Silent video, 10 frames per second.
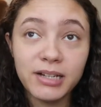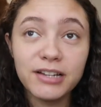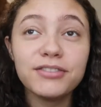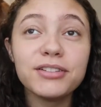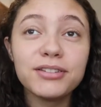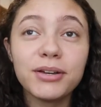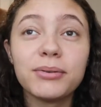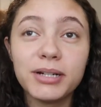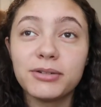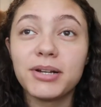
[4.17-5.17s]
I feel
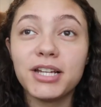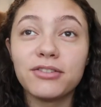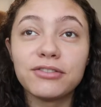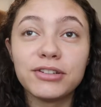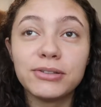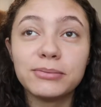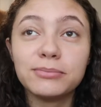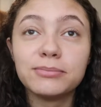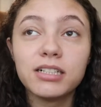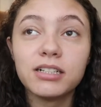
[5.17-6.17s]
so weird when I don't
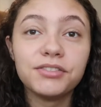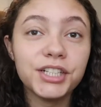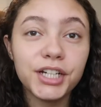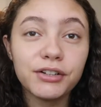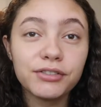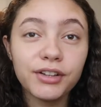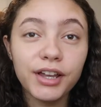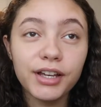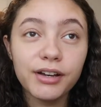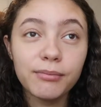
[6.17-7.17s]
film a video for
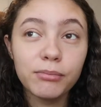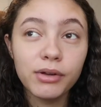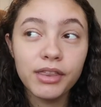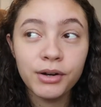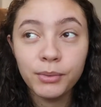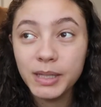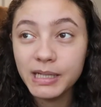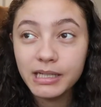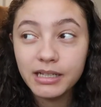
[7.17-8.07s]
like more than a week.